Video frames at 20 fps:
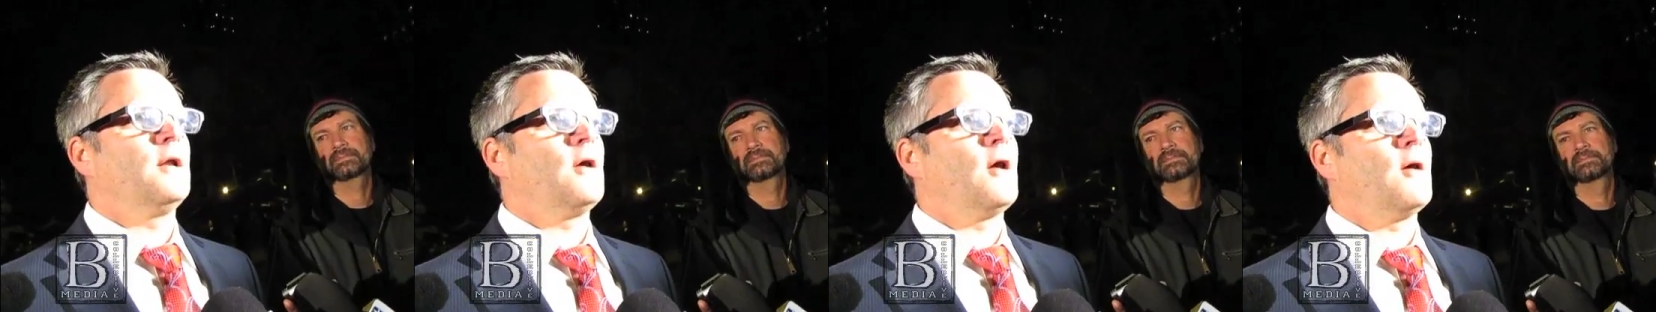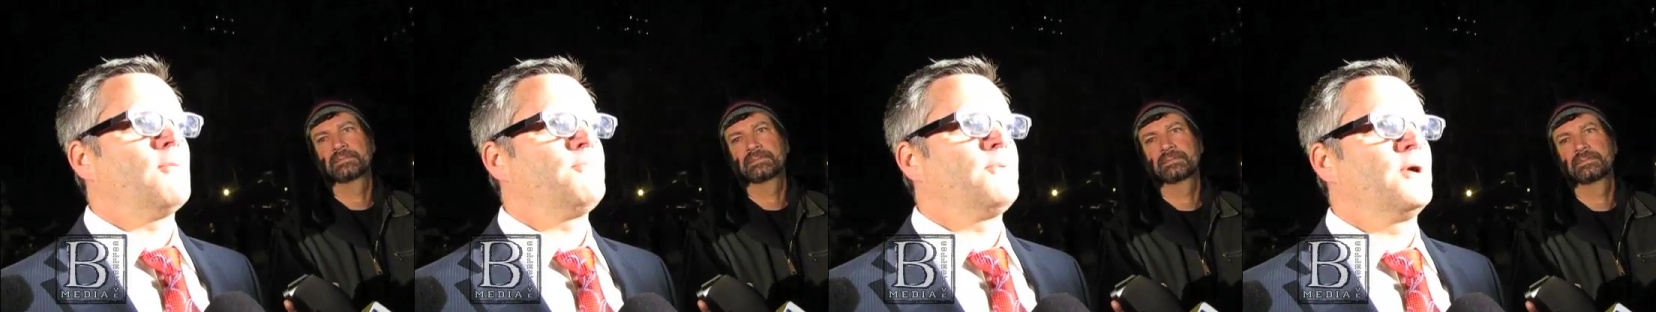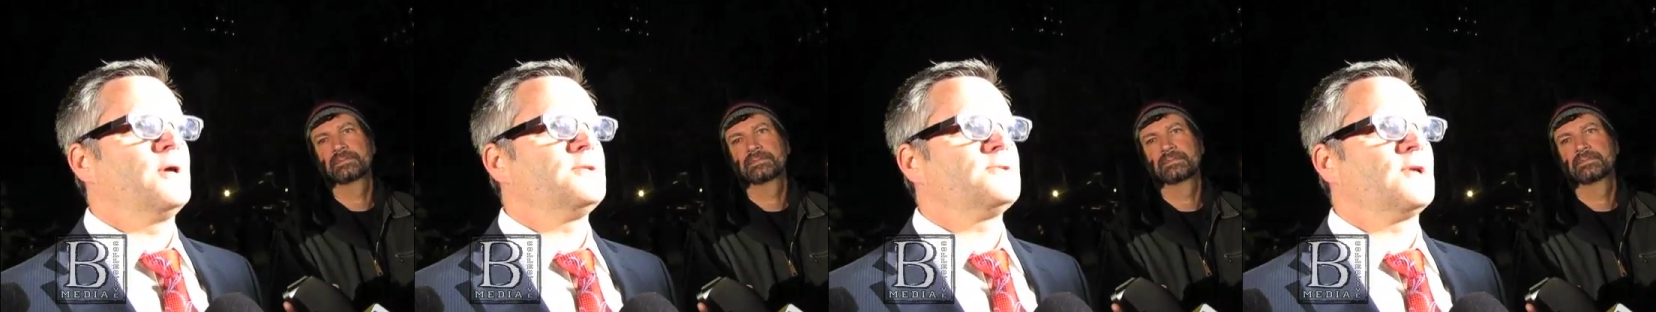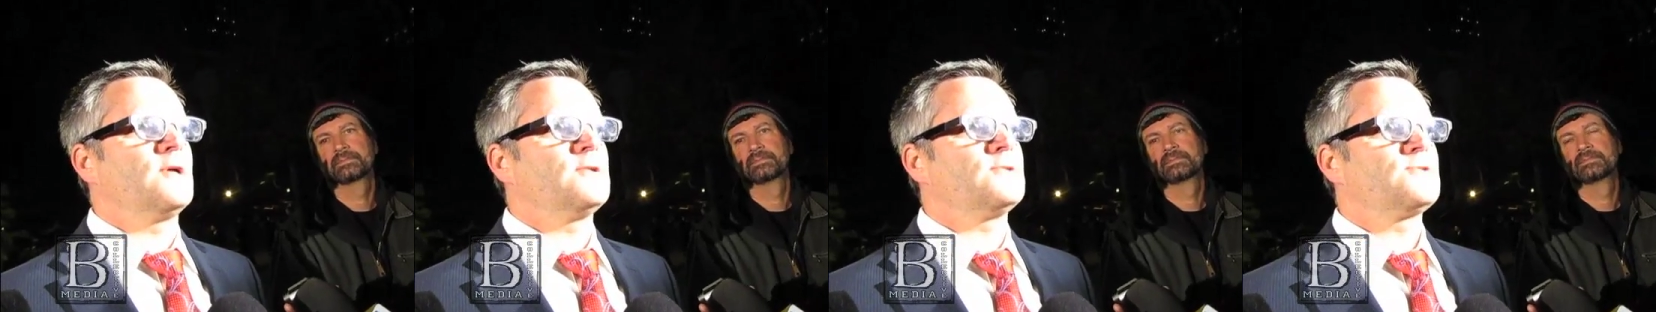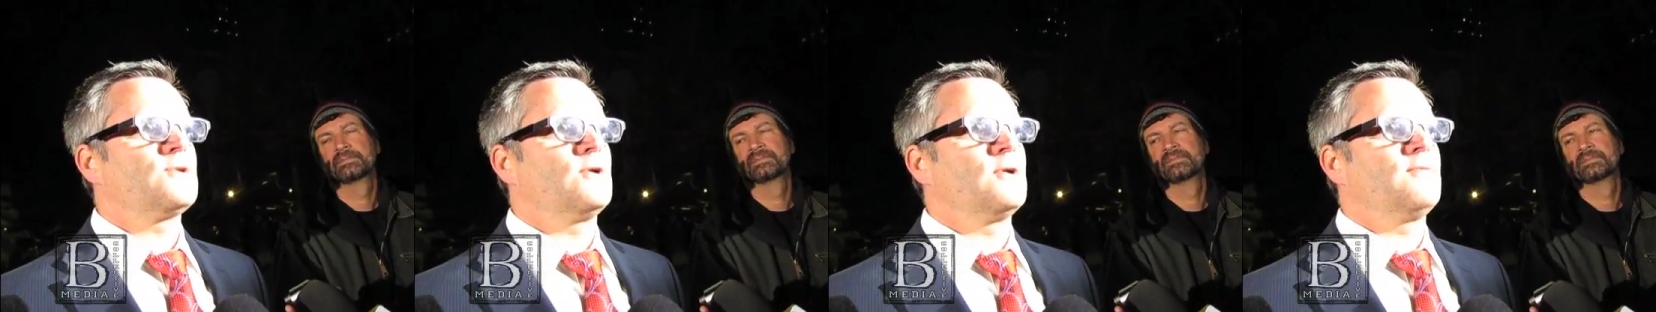Speaker 1: operates
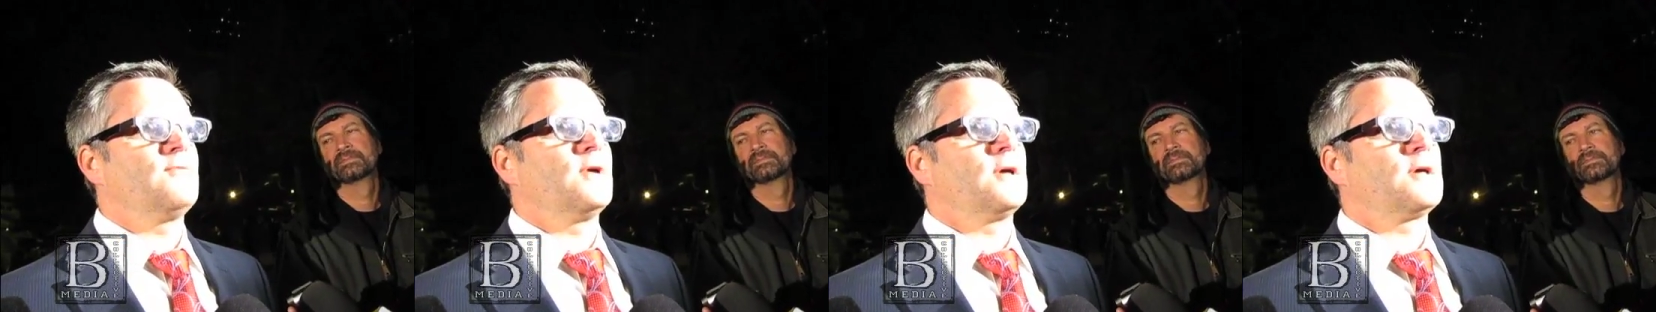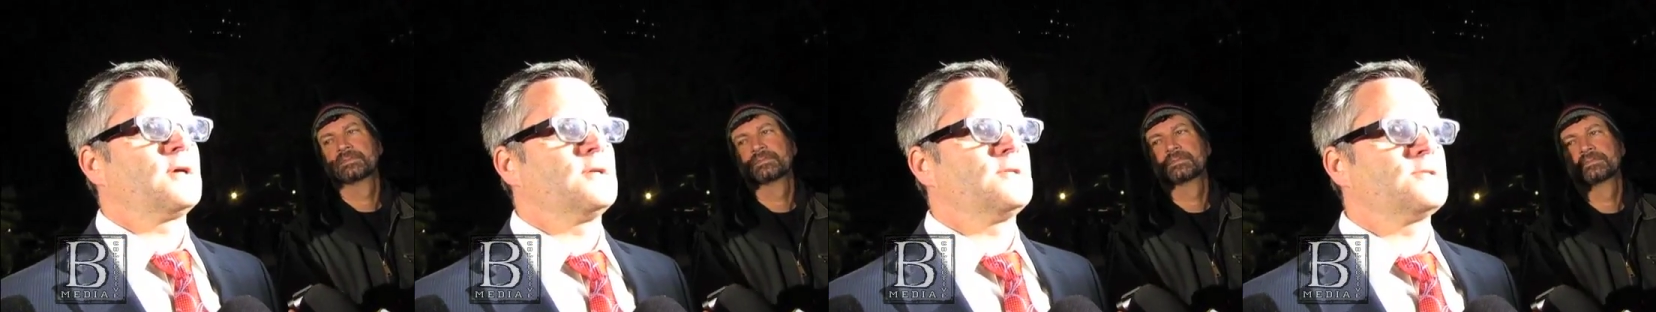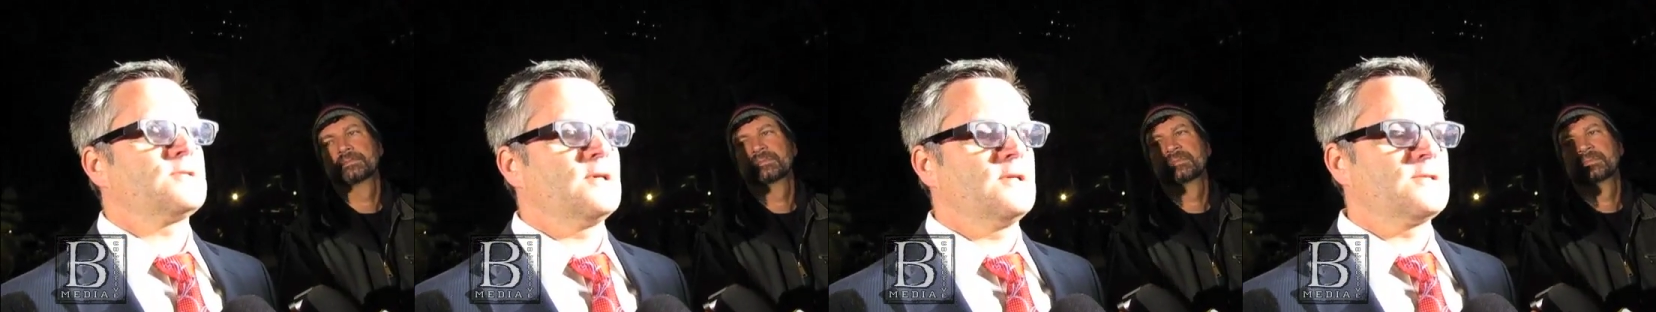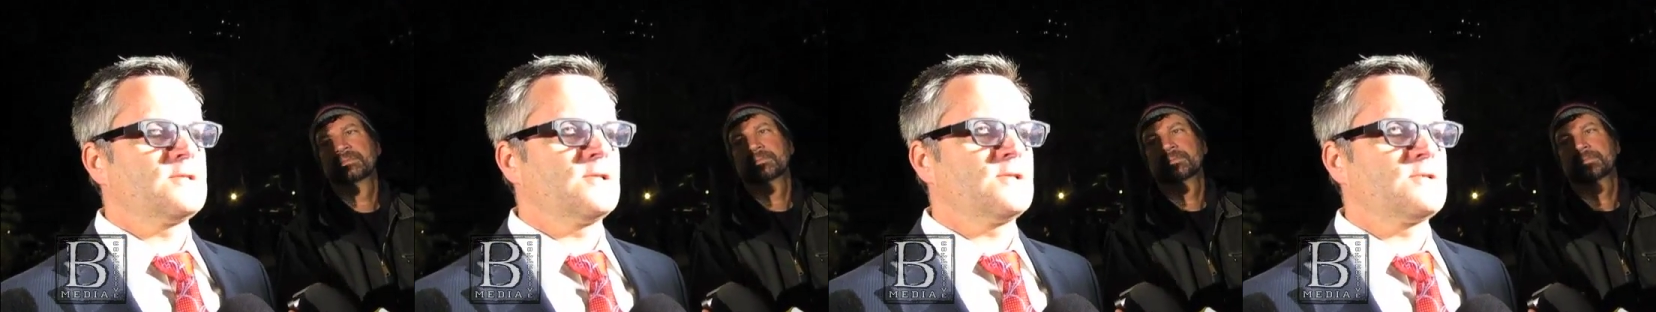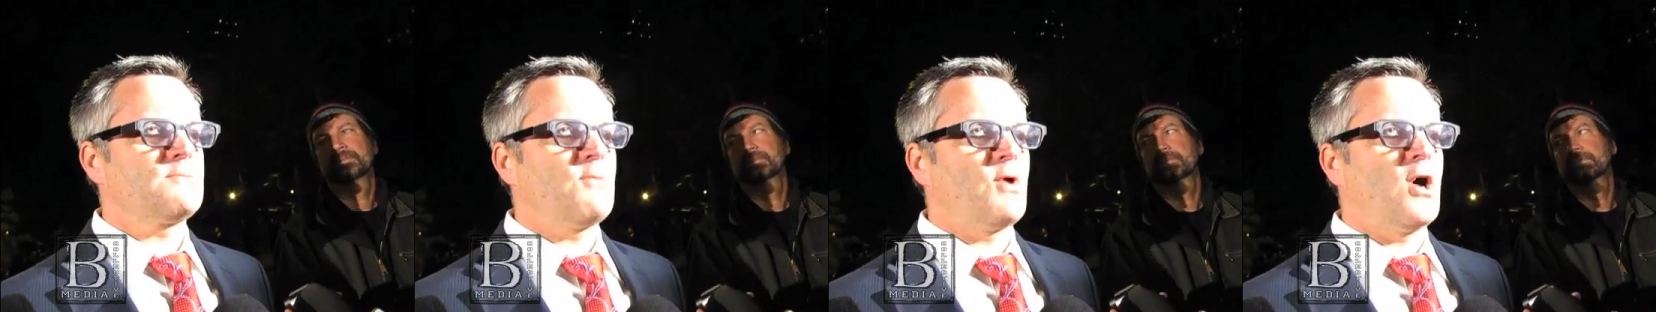on sort of a
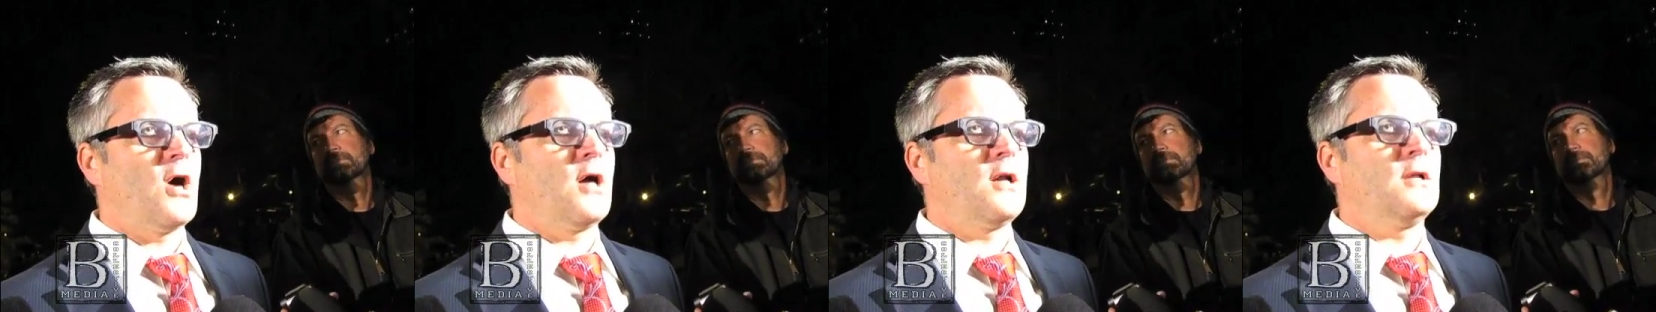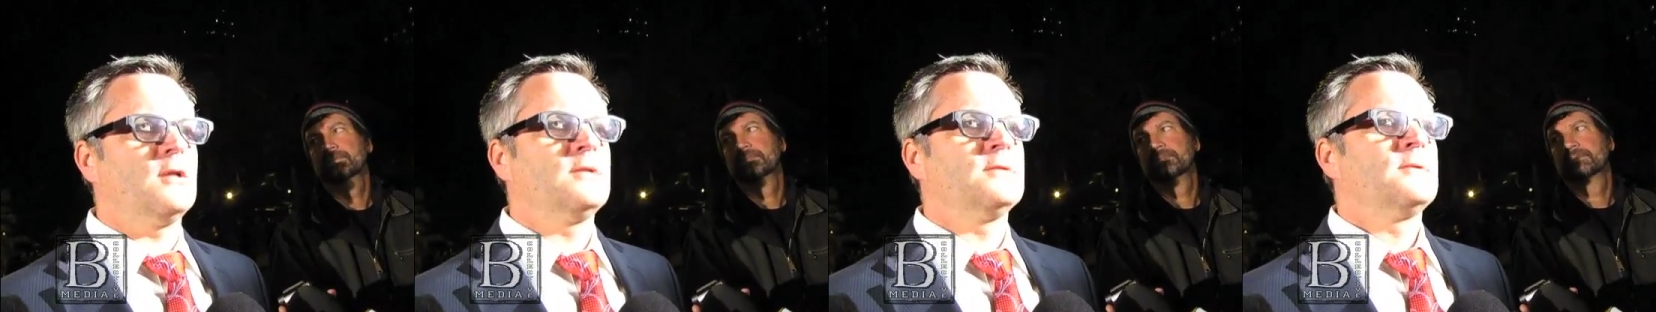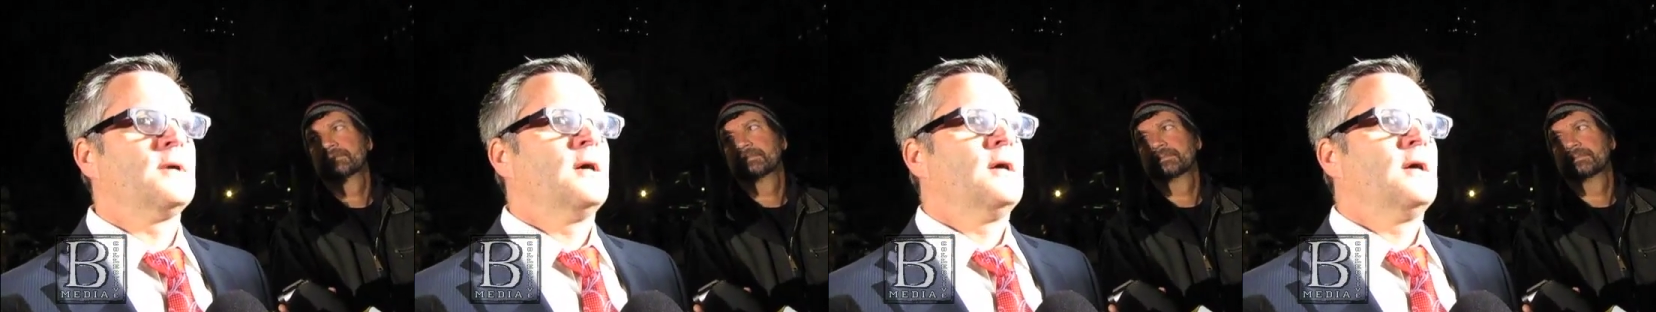consensus model.